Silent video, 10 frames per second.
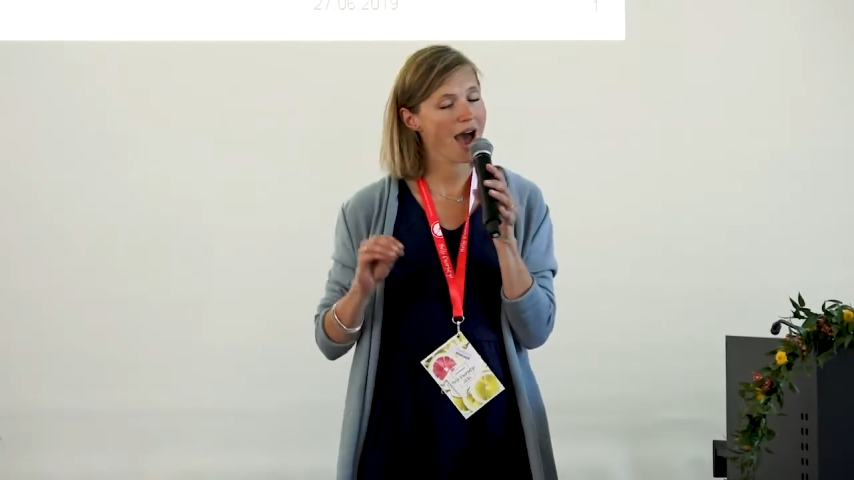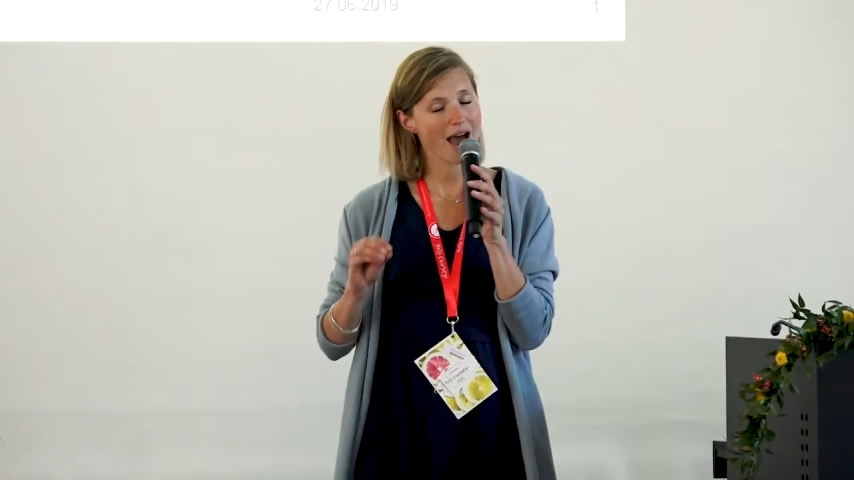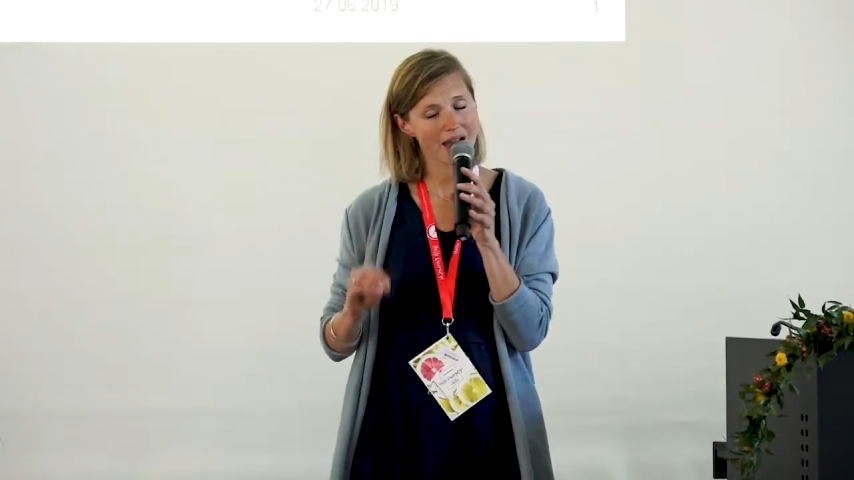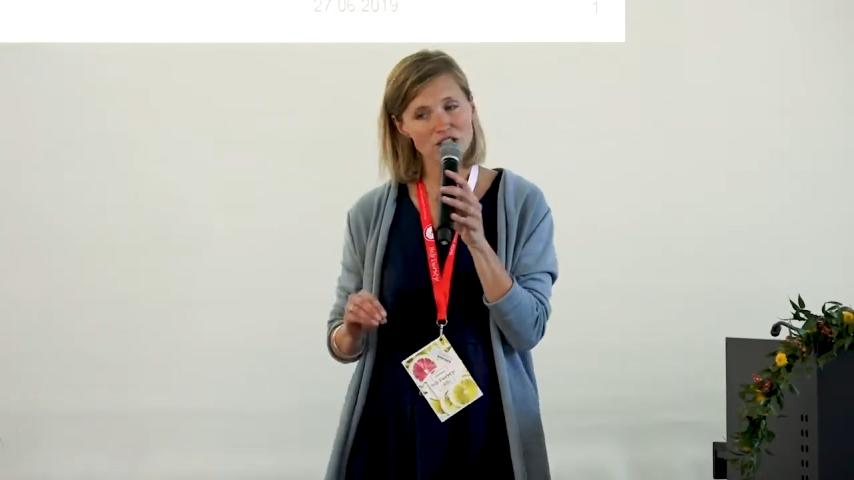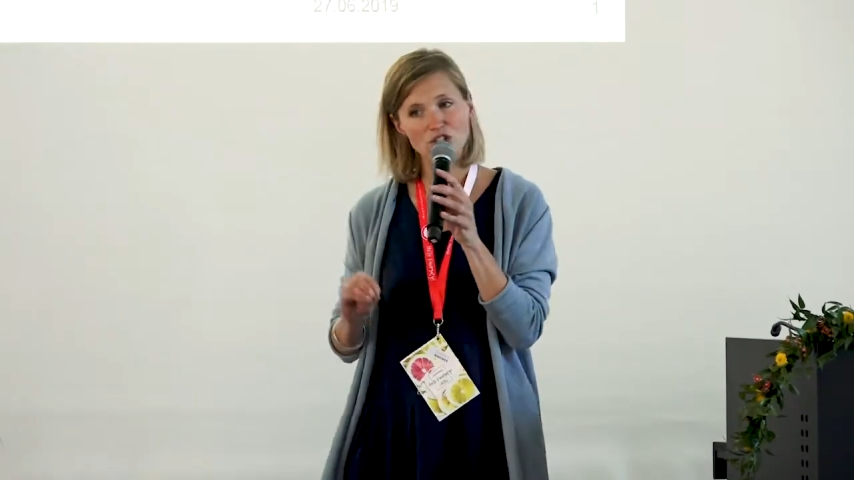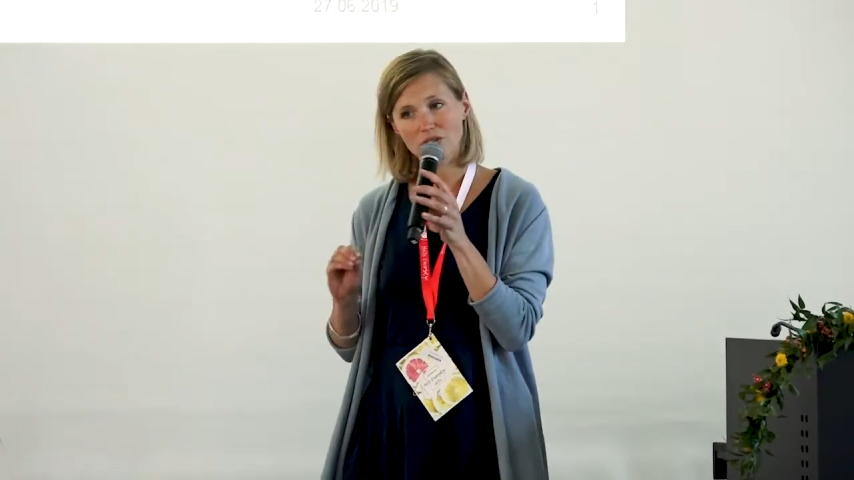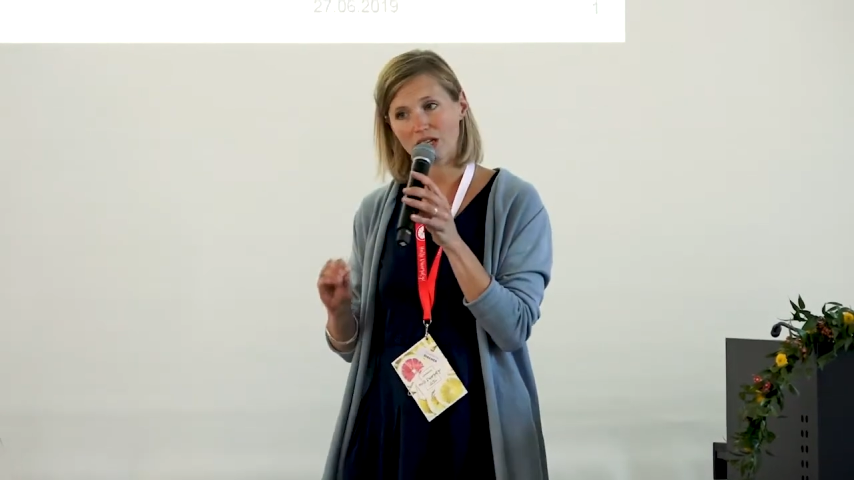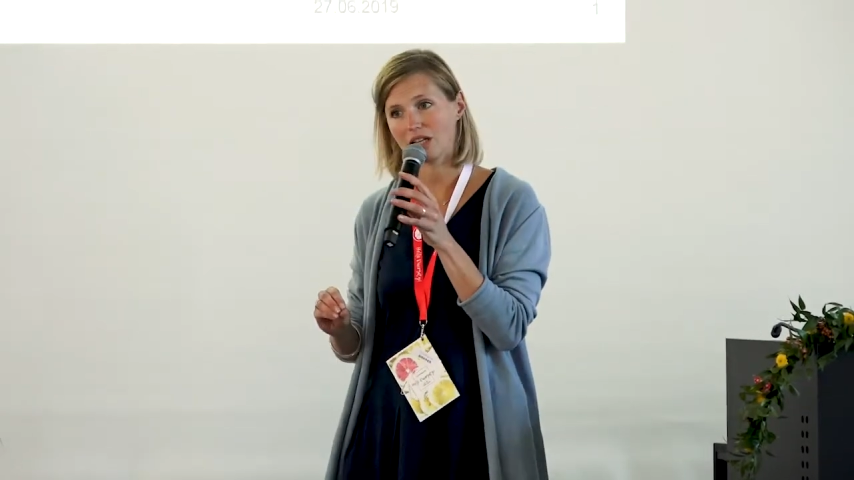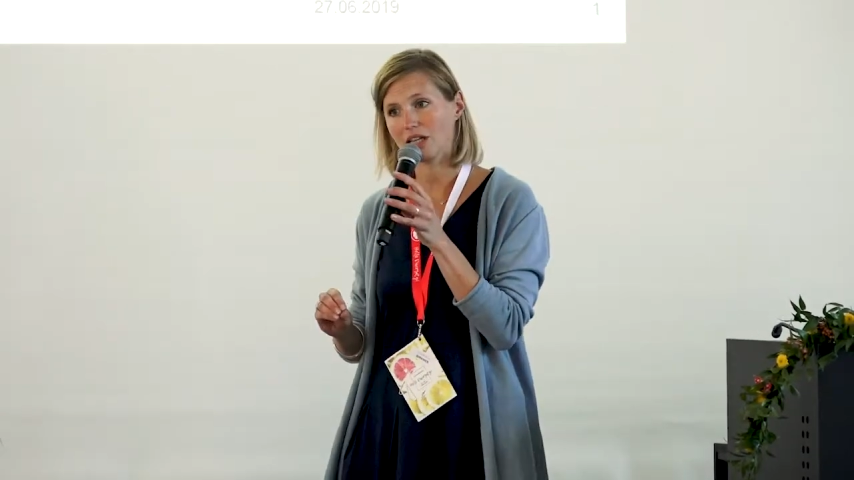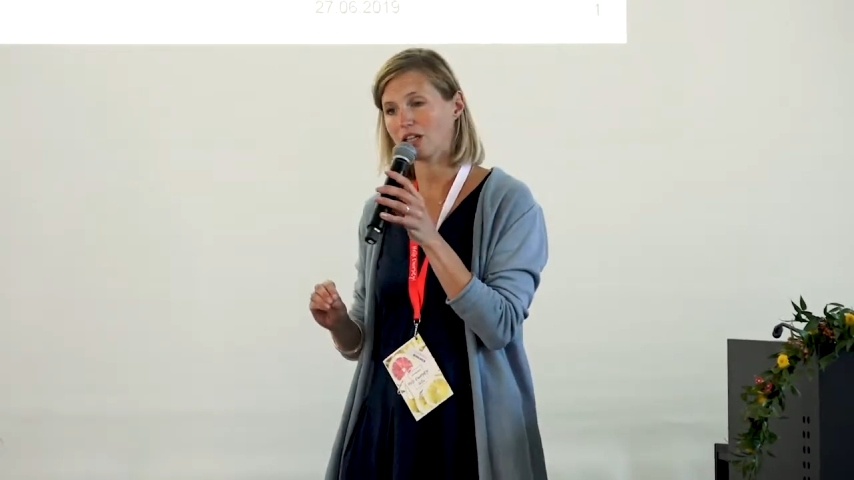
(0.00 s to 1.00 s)
and
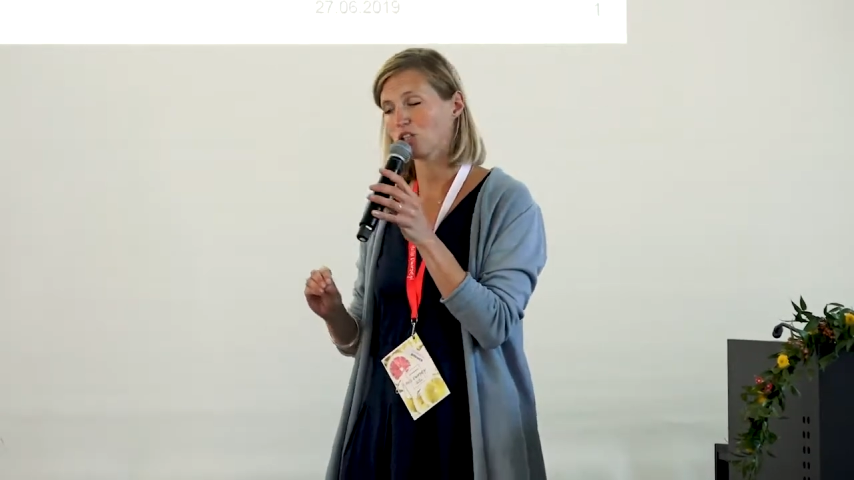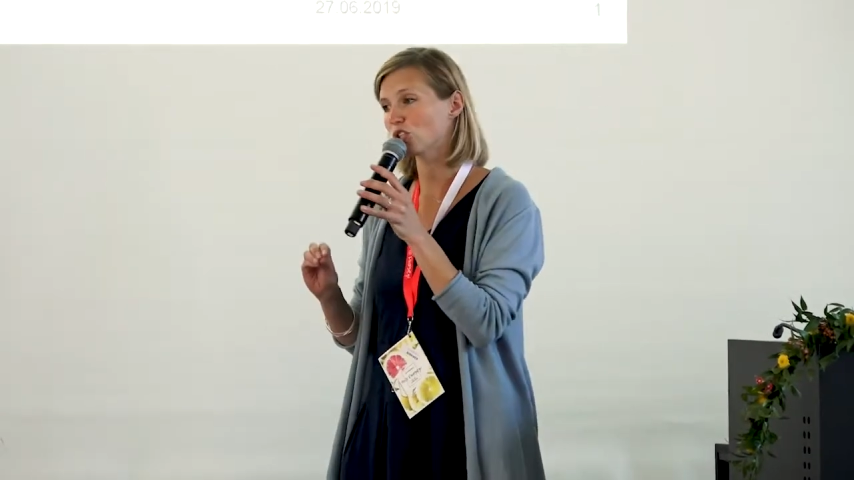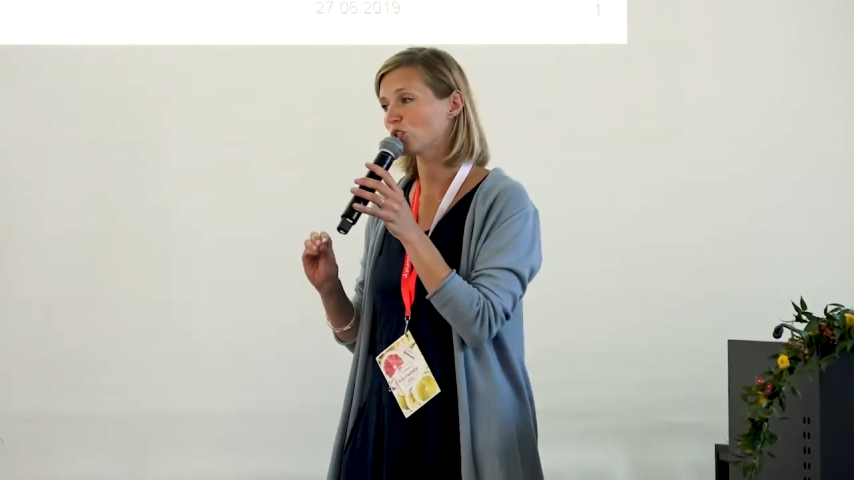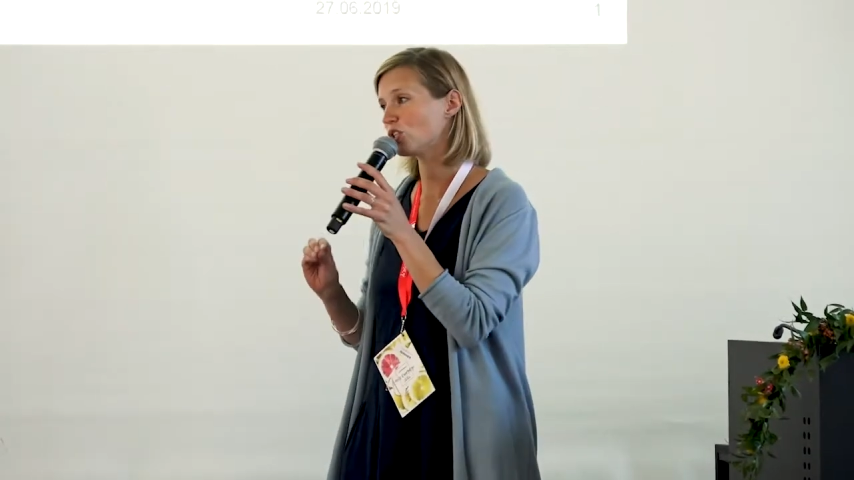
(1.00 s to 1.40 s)
really to